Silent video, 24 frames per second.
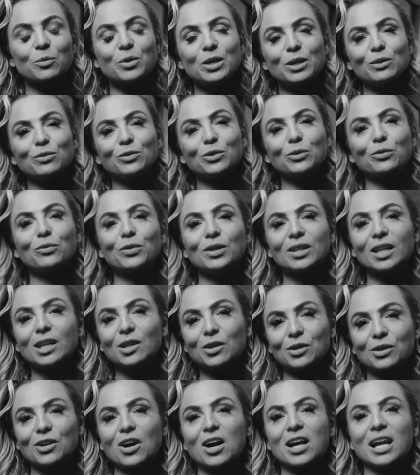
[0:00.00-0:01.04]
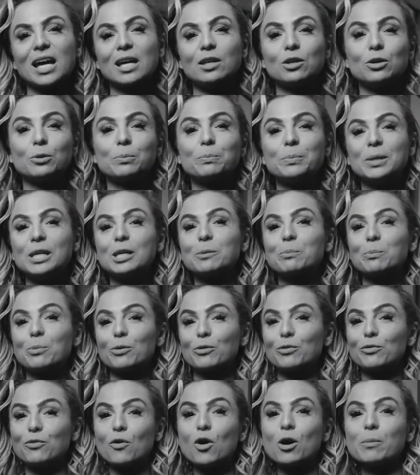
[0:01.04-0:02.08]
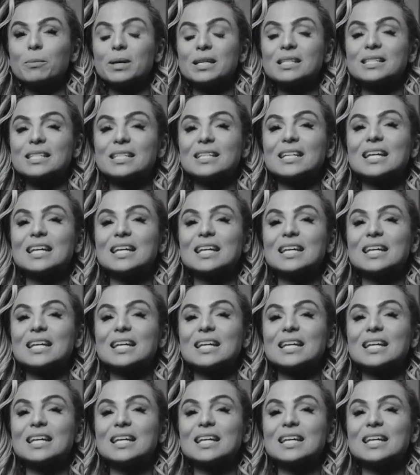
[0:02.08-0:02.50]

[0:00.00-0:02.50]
What if you feel like you're not at your peak performance